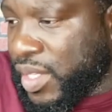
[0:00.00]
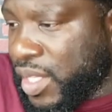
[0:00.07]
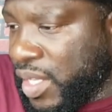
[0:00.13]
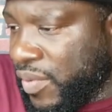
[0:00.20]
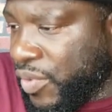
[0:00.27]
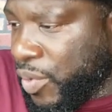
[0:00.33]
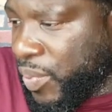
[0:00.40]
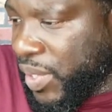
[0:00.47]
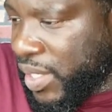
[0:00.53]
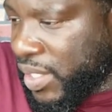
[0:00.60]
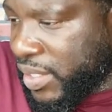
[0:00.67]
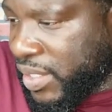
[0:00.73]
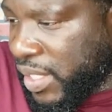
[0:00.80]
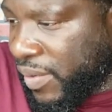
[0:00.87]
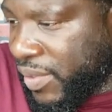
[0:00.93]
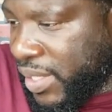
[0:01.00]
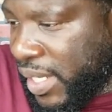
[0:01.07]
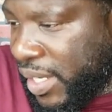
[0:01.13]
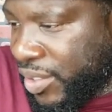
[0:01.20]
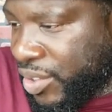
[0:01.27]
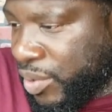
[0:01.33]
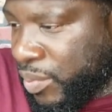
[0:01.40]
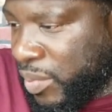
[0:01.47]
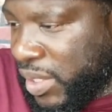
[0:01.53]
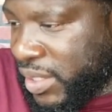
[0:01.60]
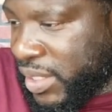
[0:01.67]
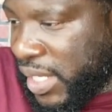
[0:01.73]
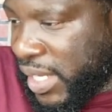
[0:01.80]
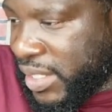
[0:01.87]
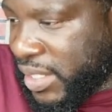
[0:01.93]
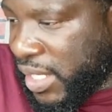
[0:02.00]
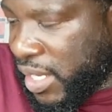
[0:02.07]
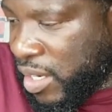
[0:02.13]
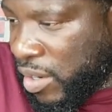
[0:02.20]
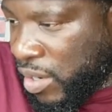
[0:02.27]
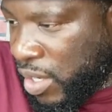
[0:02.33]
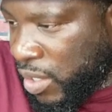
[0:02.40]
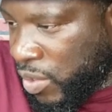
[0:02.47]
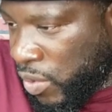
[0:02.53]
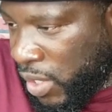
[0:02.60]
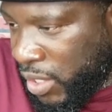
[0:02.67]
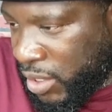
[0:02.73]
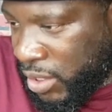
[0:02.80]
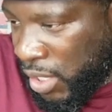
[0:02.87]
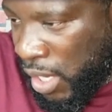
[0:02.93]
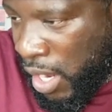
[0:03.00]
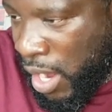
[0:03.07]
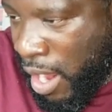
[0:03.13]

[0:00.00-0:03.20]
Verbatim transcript: If you pick the 7th house, you must ask that card a question,